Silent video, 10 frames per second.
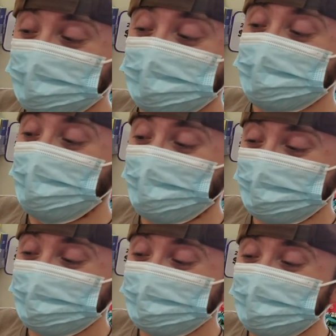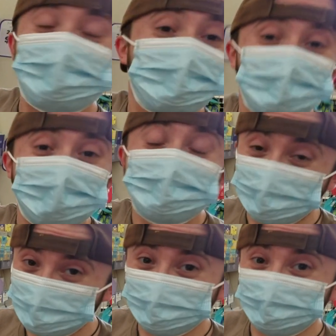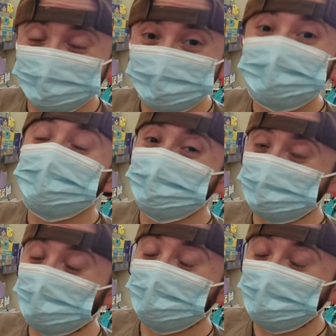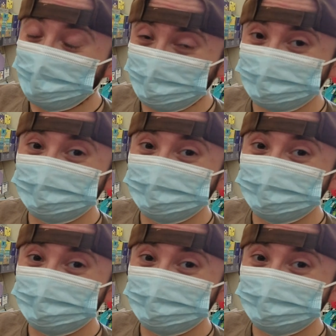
you are right here in my heart.